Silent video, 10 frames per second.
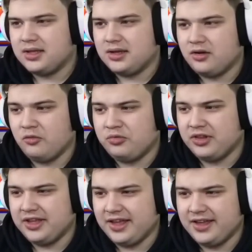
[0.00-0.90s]

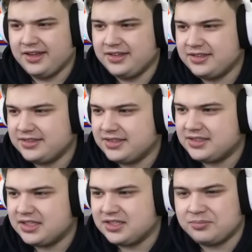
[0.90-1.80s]
Hopefully, uh, it's,
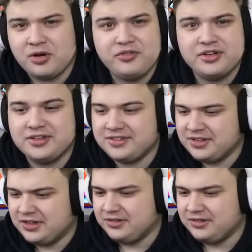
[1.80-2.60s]
it's the profit, you know?